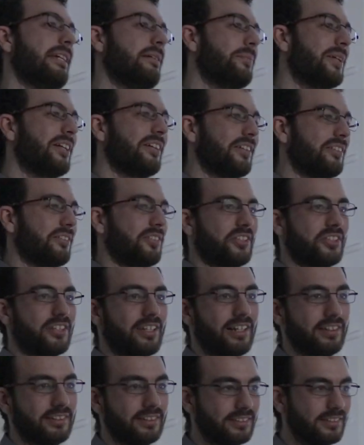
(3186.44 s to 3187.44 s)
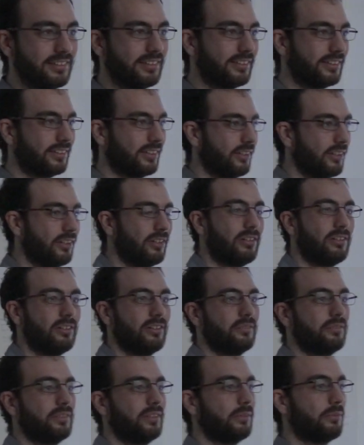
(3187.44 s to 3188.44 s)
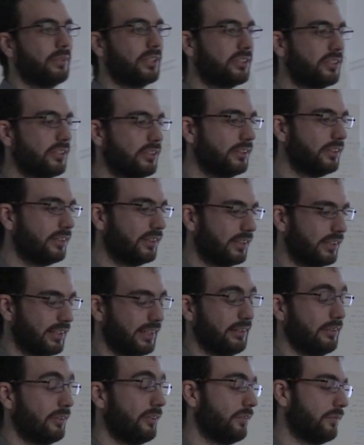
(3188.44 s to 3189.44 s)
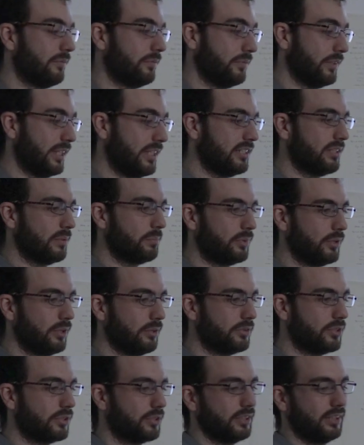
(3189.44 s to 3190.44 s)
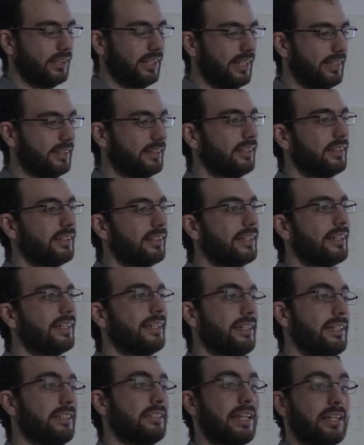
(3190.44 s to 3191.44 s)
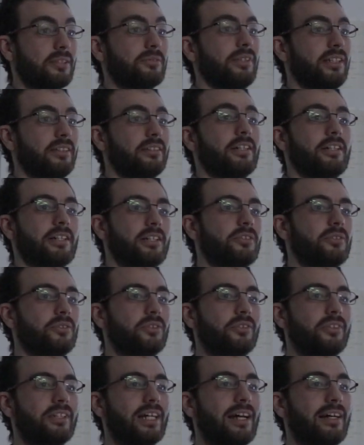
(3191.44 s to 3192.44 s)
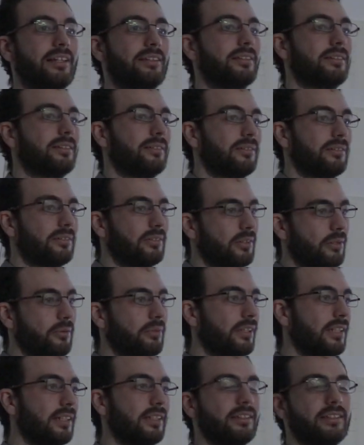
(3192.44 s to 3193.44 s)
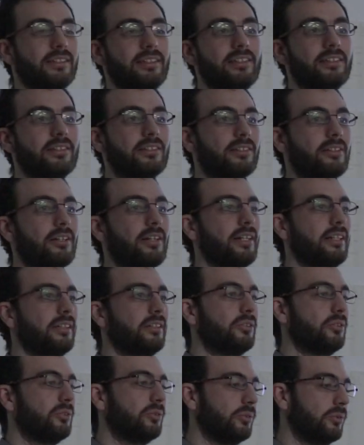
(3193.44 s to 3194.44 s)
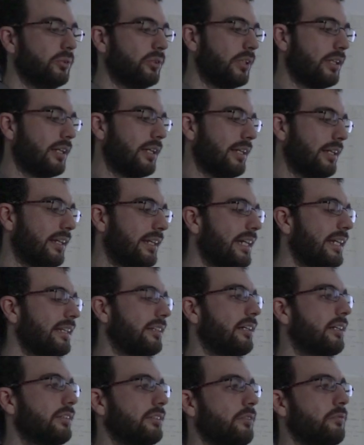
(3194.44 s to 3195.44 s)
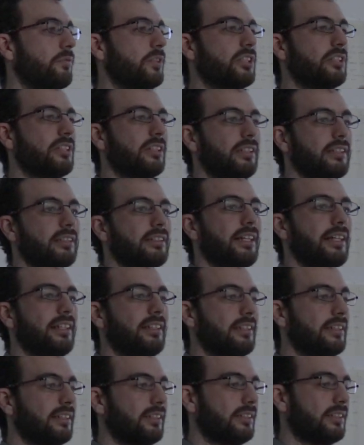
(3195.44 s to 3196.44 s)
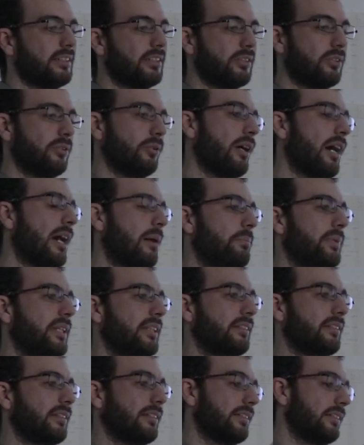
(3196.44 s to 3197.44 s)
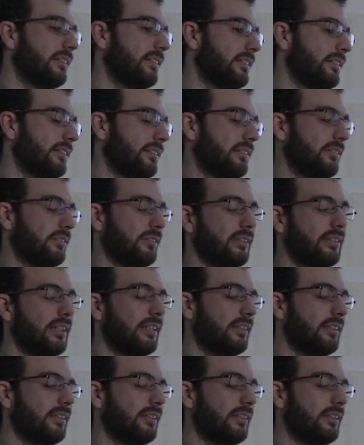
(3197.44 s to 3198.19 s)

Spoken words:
in my understanding of the question, of his approach, like he's actually trying to do that. Grossly, it's trying to get artificial intelligence to happen, the